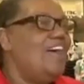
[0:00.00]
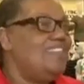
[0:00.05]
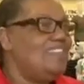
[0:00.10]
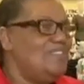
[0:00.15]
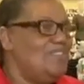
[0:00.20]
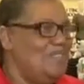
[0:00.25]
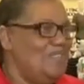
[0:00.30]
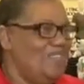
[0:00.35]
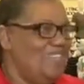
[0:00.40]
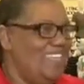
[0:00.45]
The
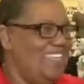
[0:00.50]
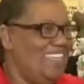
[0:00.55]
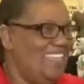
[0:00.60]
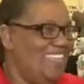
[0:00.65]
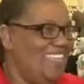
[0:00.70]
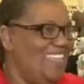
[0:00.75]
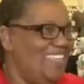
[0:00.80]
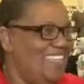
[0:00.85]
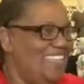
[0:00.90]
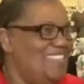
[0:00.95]
sales
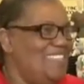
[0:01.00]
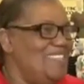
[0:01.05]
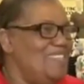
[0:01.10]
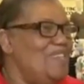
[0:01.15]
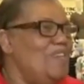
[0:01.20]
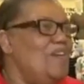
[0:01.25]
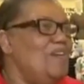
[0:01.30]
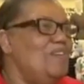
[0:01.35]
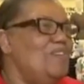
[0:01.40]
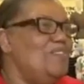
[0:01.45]
tax
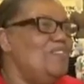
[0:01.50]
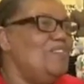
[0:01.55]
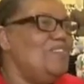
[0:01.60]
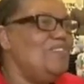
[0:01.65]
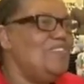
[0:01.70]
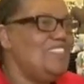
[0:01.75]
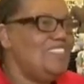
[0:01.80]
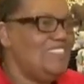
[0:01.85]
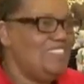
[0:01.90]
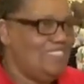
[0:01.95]
holiday
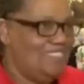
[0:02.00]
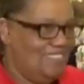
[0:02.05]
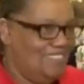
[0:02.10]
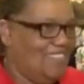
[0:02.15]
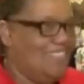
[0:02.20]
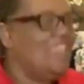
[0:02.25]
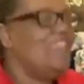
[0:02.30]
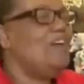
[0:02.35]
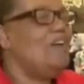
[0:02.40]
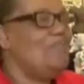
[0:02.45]
covers
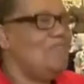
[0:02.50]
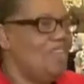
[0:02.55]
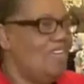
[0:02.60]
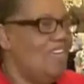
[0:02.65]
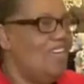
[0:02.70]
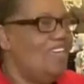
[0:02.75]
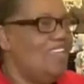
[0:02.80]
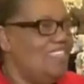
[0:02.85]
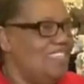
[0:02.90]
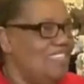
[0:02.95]
clothing,
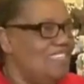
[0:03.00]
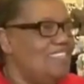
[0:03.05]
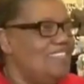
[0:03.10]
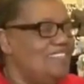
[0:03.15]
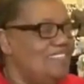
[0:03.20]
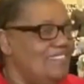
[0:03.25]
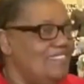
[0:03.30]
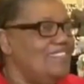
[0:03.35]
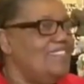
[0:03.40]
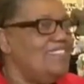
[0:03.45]
shoes, as
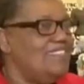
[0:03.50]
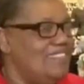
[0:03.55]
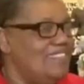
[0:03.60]
well